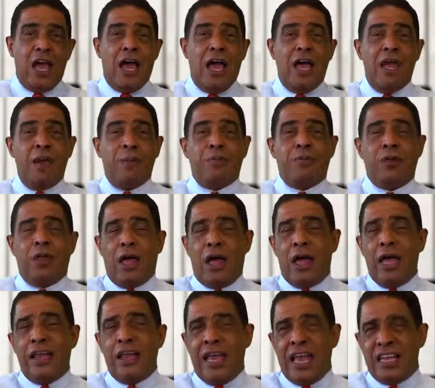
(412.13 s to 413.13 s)
I
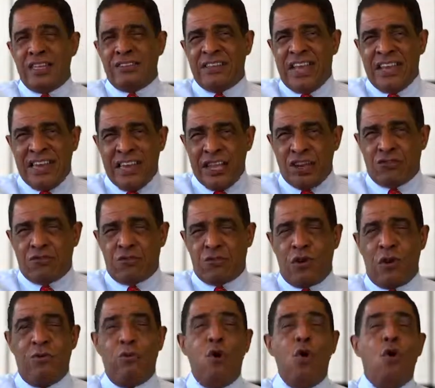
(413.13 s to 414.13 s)
applied as that
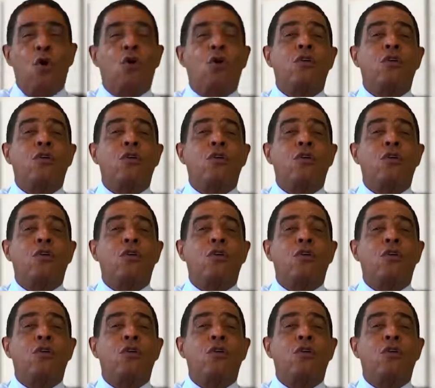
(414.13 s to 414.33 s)
interim